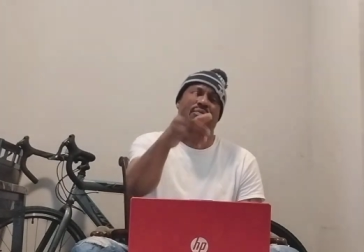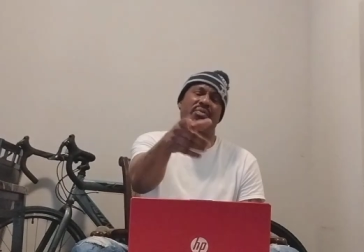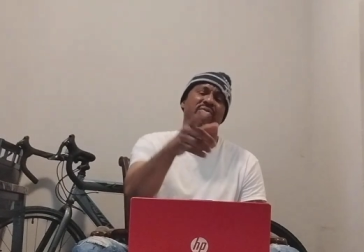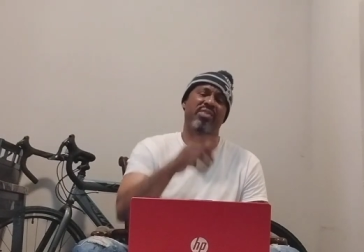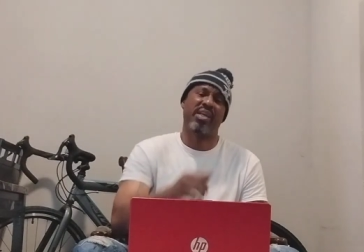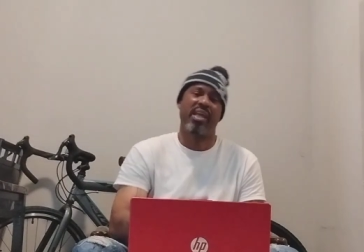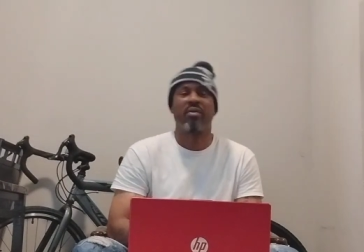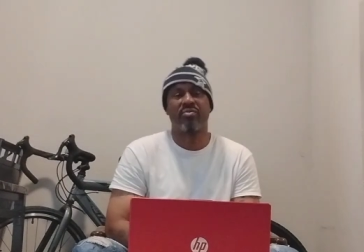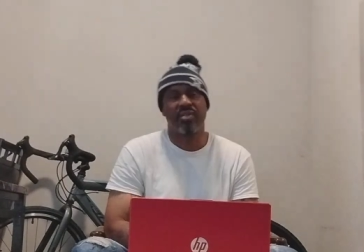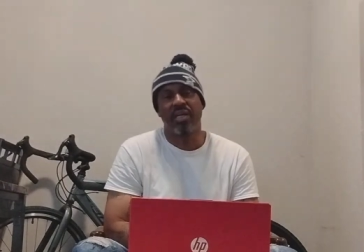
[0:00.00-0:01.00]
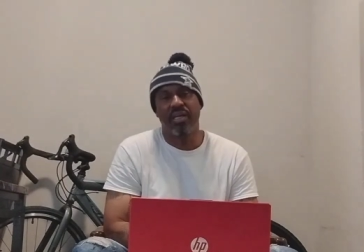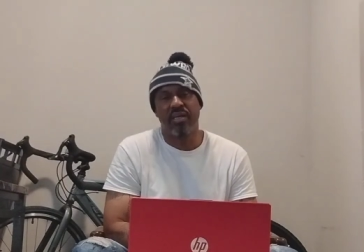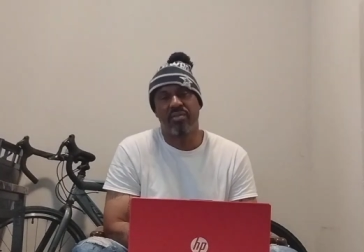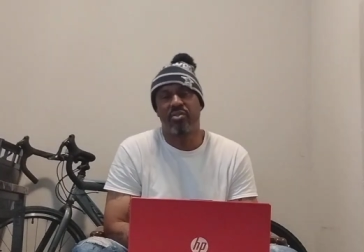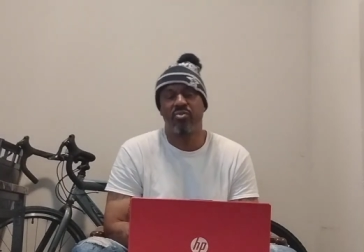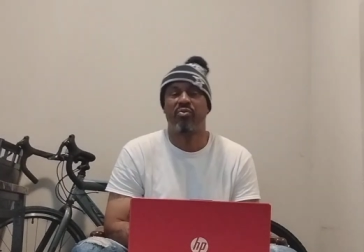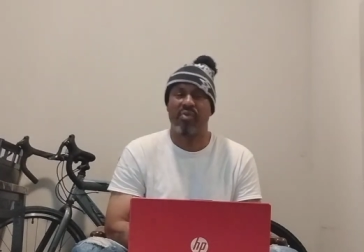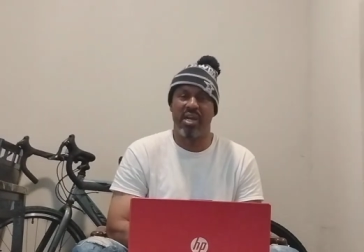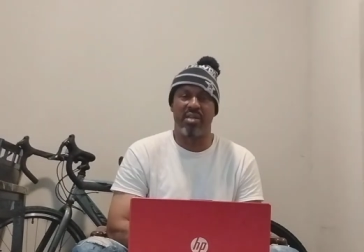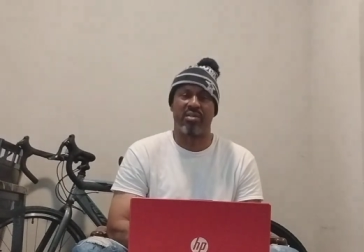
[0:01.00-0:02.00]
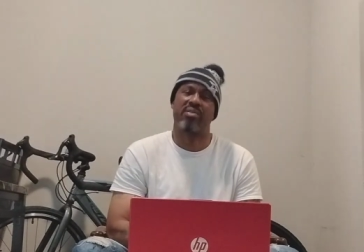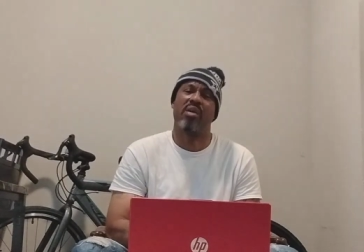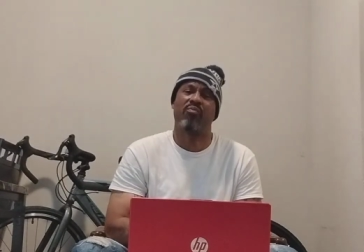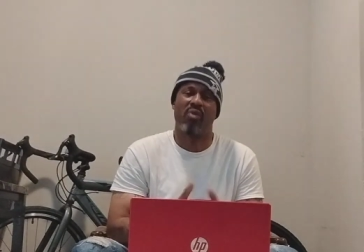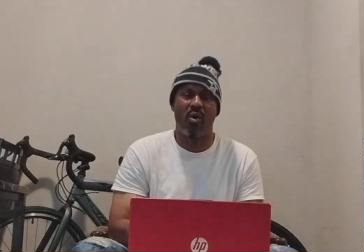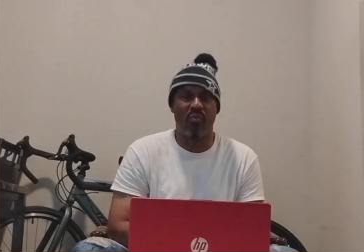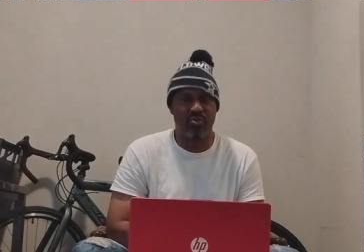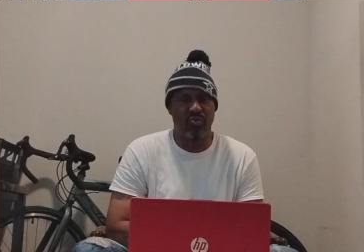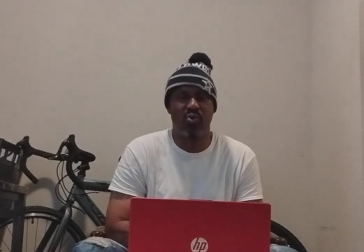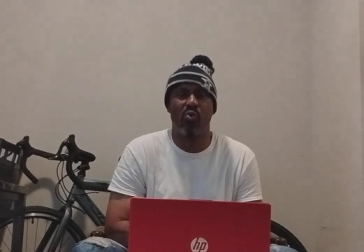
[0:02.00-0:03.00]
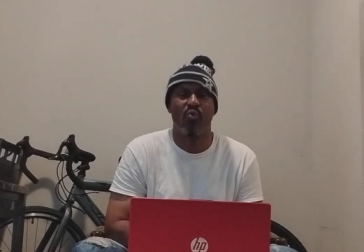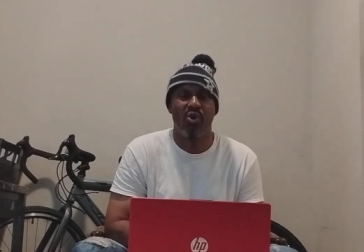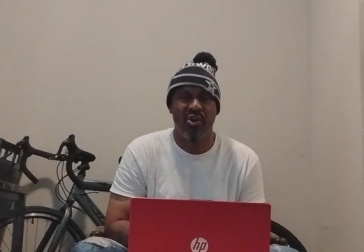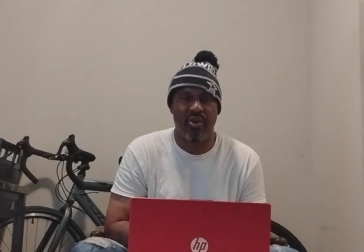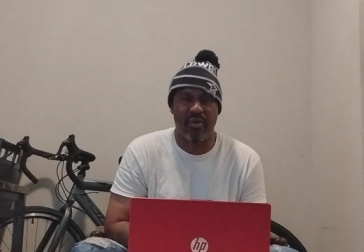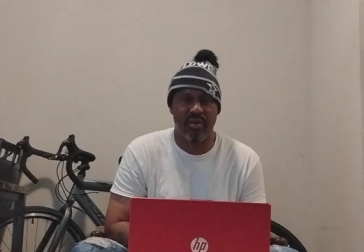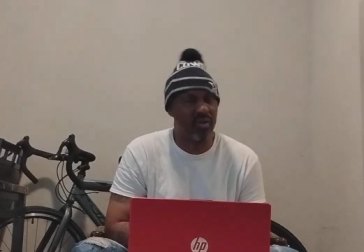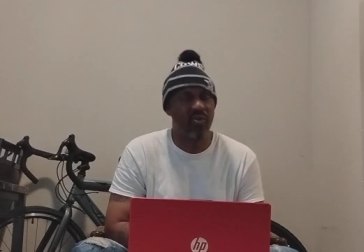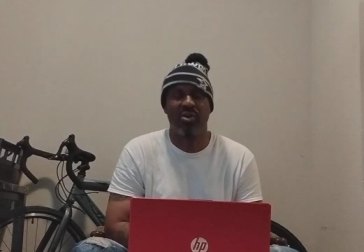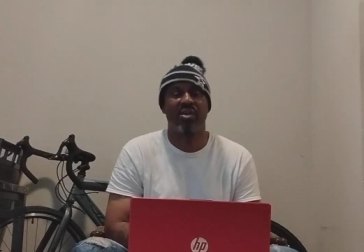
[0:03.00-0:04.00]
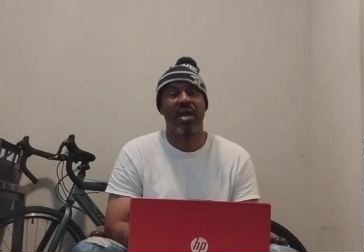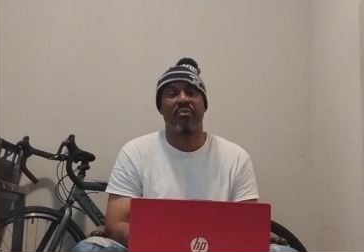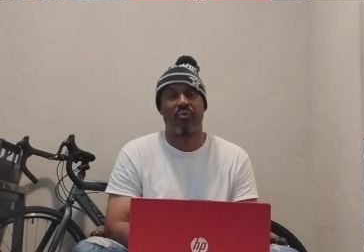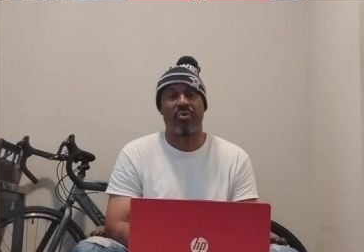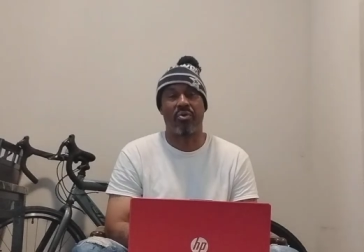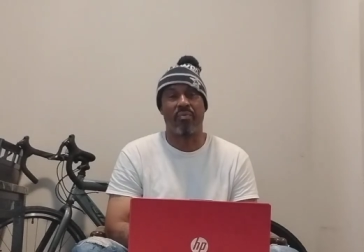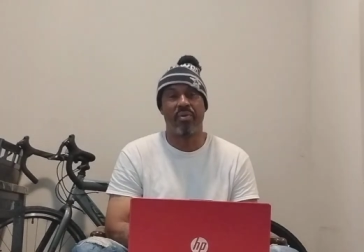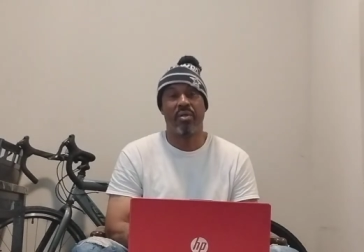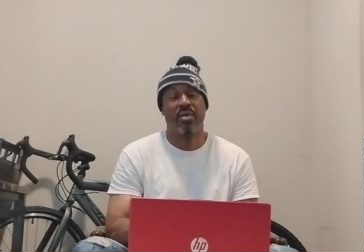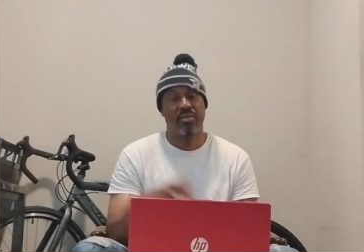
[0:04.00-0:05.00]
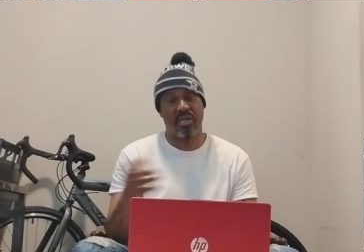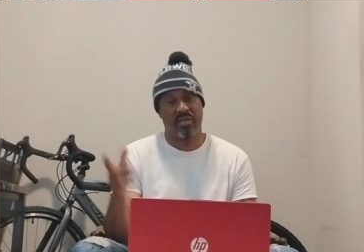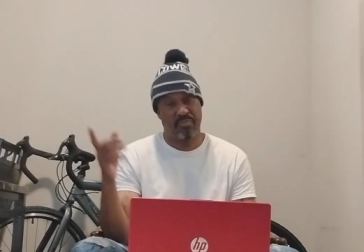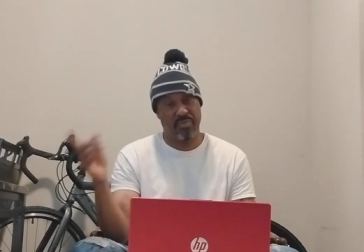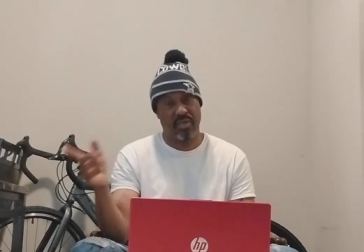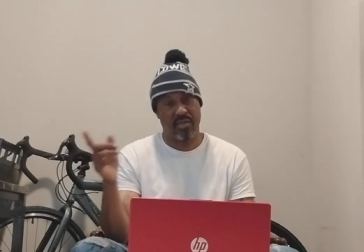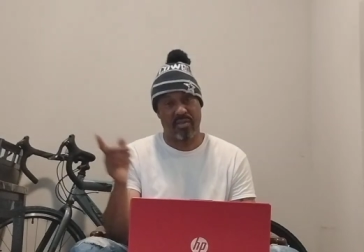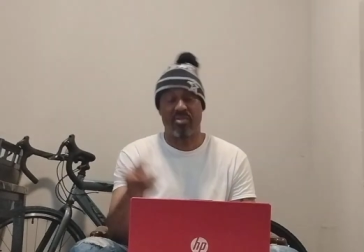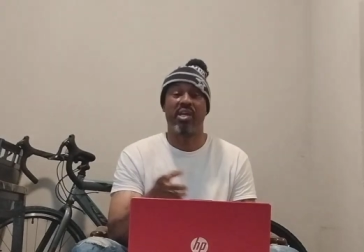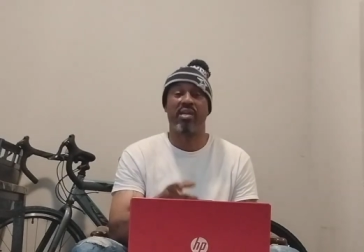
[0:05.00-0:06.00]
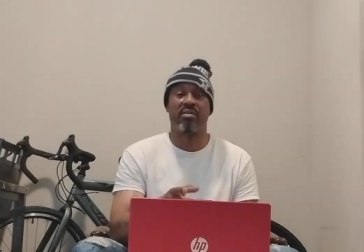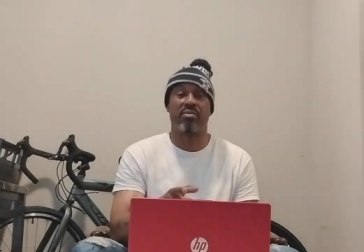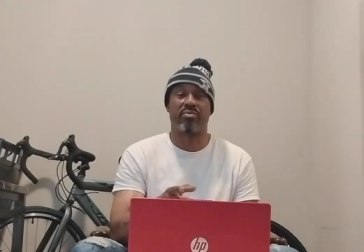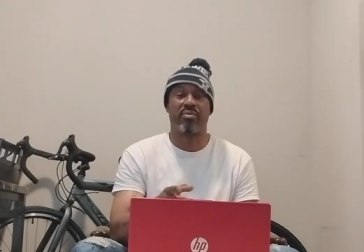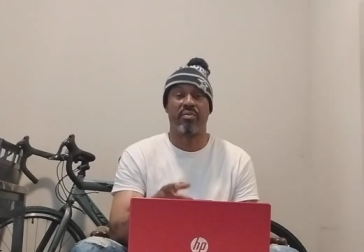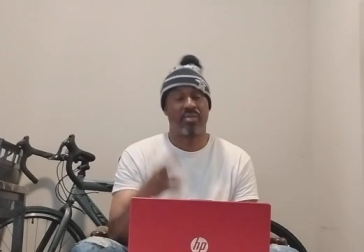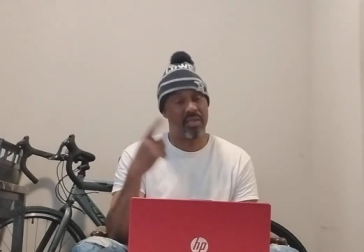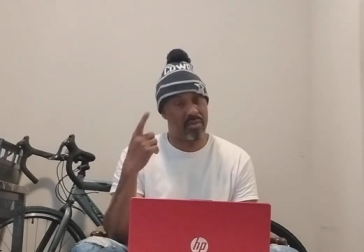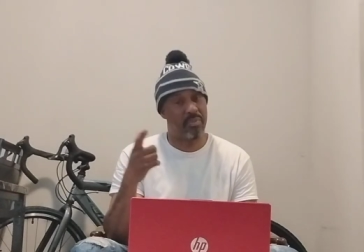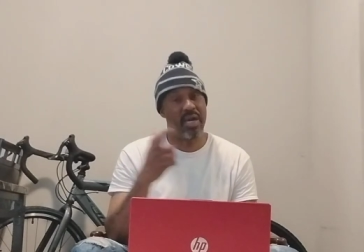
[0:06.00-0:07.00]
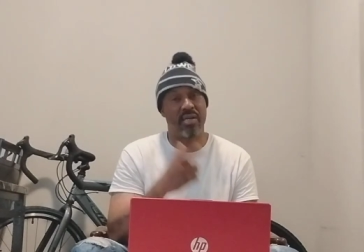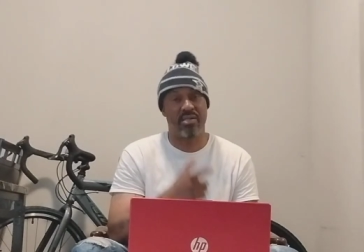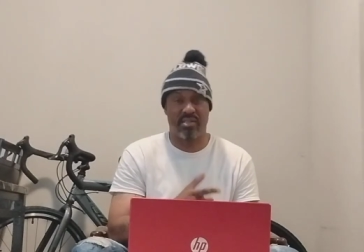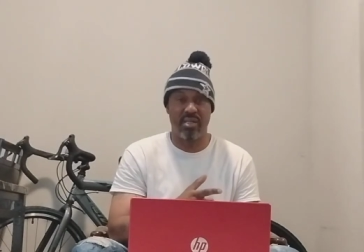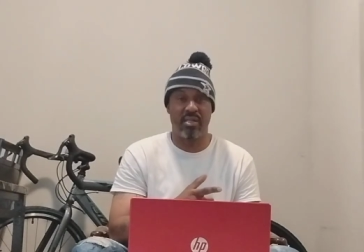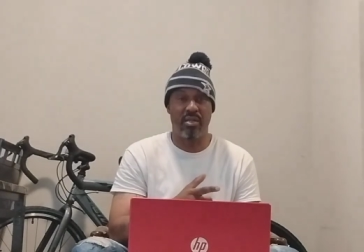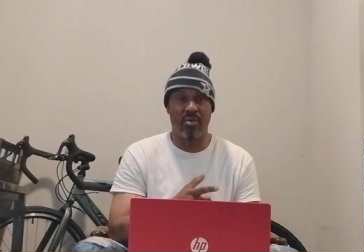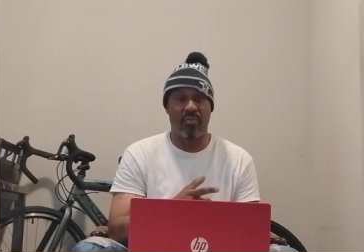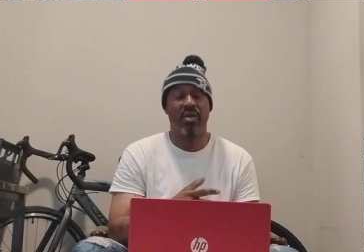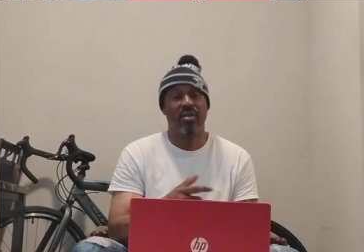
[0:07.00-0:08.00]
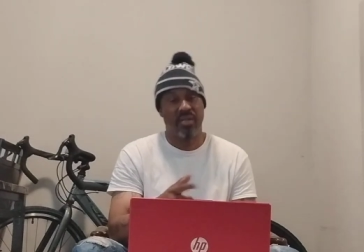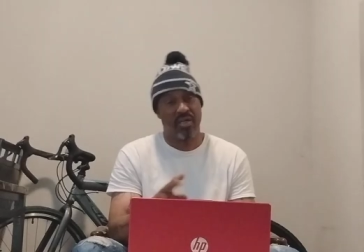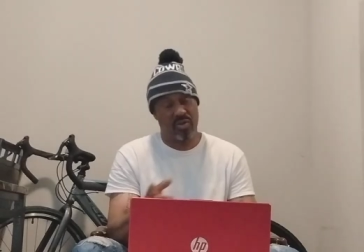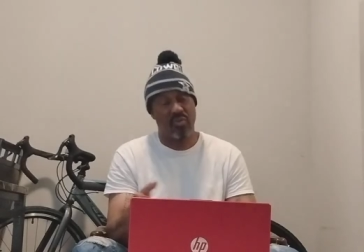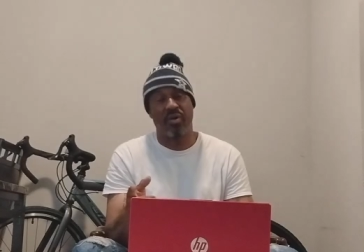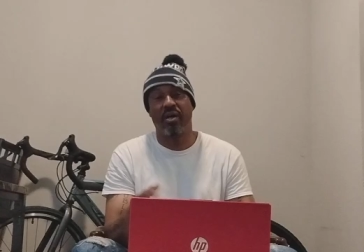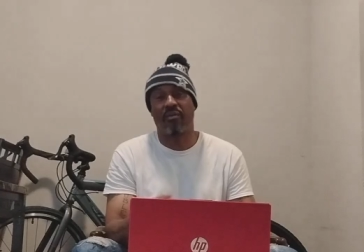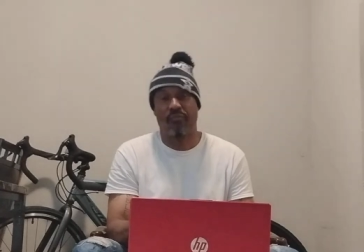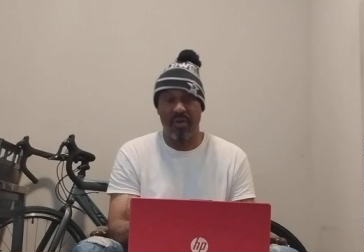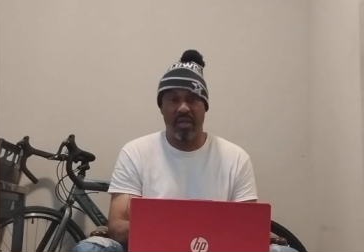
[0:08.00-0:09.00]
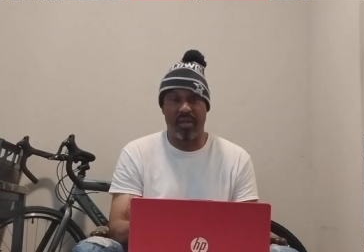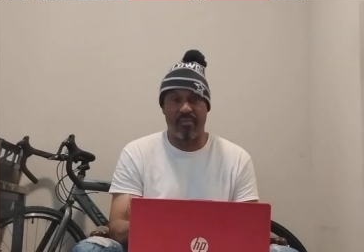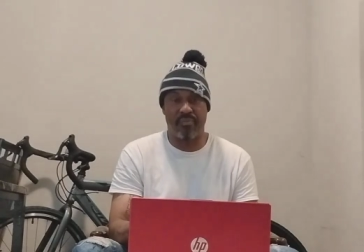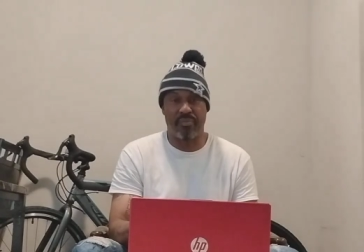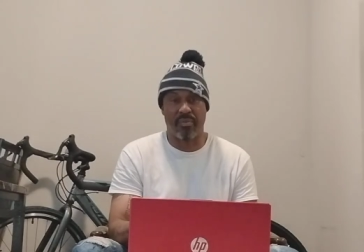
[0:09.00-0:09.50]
First thing they gonna say is that you crazy, something wrong with you, you're weird. No, you're not weird. That's the signals that the man is sending you. That's your gut feeling.